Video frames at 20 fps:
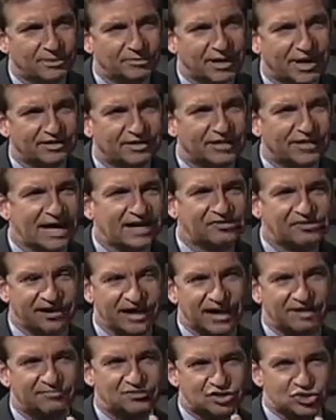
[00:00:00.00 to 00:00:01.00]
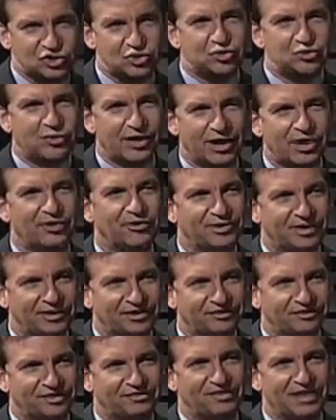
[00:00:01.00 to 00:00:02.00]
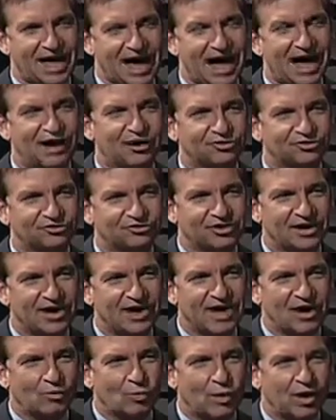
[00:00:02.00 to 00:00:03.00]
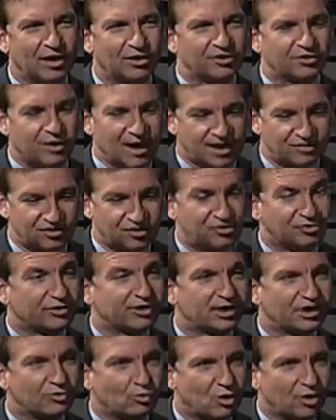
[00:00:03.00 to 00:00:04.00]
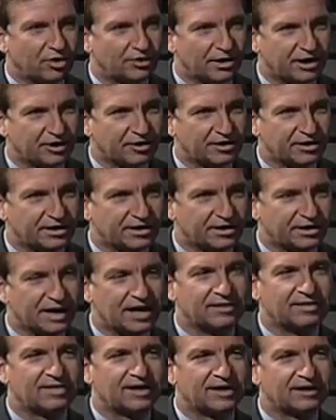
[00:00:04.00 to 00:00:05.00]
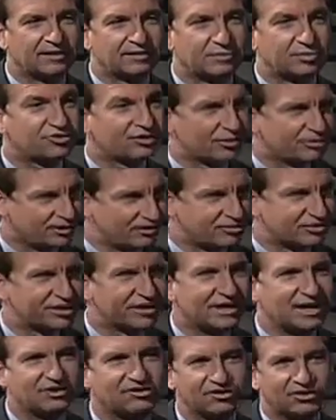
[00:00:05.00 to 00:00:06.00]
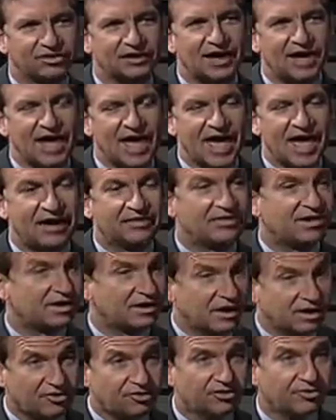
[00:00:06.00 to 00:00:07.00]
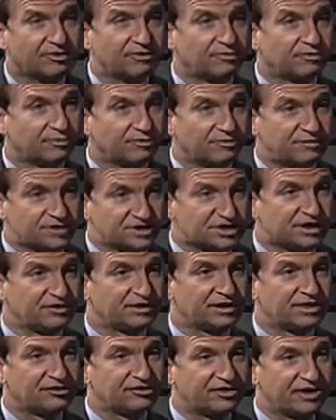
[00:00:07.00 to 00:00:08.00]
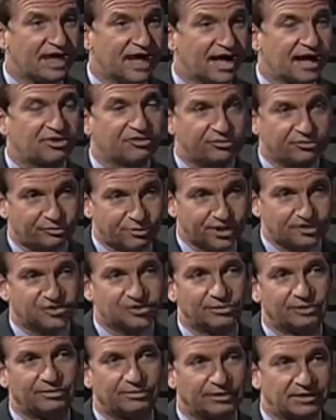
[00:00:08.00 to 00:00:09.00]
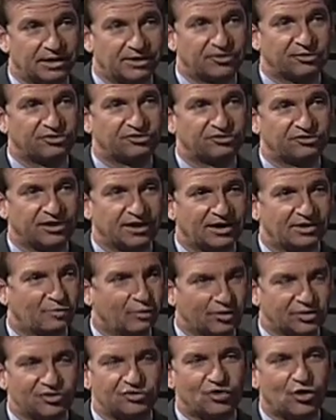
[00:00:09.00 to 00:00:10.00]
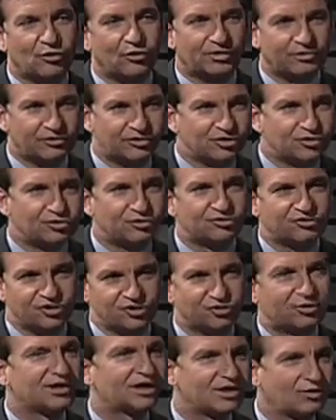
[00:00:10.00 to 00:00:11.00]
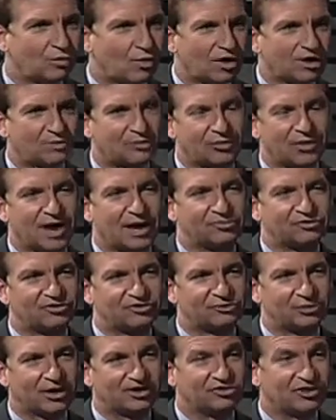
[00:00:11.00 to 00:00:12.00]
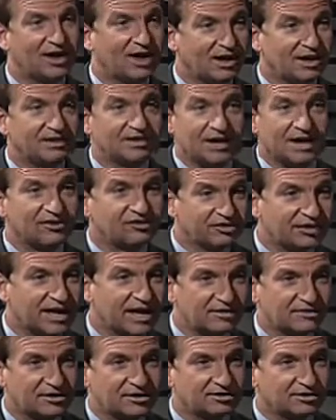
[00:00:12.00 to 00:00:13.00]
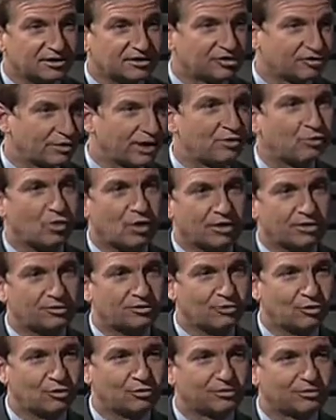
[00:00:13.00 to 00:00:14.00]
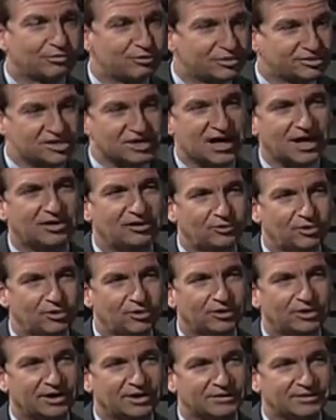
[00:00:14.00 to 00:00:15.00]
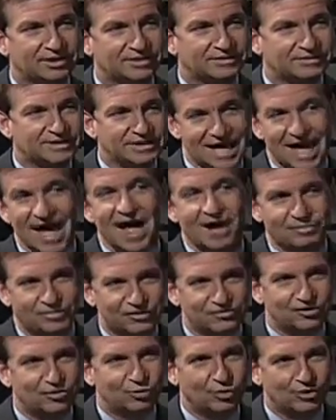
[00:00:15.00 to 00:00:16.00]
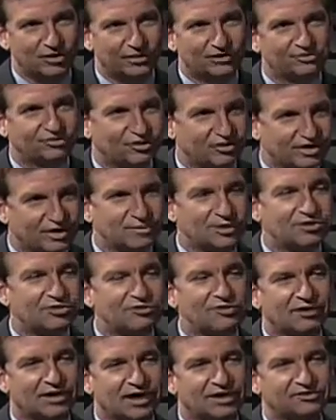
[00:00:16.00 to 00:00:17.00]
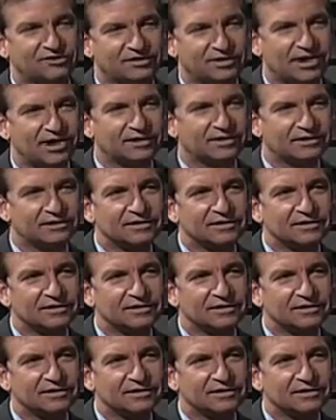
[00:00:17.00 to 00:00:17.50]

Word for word: mind, that they actually have two areas of the house where you have the drinking water area, and then which I believe is the kitchen, and then other facilities in the house, the restroom and others, uh, where you don't use the drinking water perhaps as much, they actually have a, a gray water or a recyclable uh, a uh, tap, if you will, and so they've been utilizing that.